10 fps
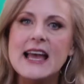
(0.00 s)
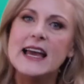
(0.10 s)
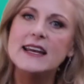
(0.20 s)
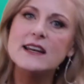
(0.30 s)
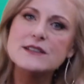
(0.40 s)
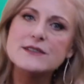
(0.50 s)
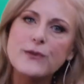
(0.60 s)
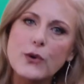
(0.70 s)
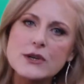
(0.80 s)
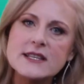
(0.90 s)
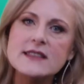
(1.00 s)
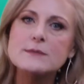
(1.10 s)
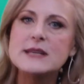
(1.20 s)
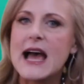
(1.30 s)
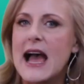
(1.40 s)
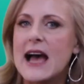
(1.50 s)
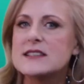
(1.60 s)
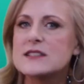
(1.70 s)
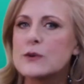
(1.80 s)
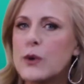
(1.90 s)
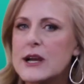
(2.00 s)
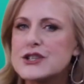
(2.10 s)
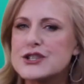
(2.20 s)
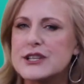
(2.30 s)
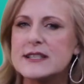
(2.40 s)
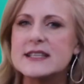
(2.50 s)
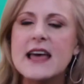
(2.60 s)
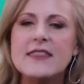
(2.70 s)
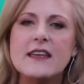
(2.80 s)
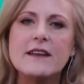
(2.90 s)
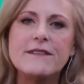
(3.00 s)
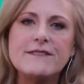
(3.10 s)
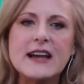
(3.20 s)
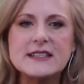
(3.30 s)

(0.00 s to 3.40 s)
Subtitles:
And it is forcing them to ask questions that affect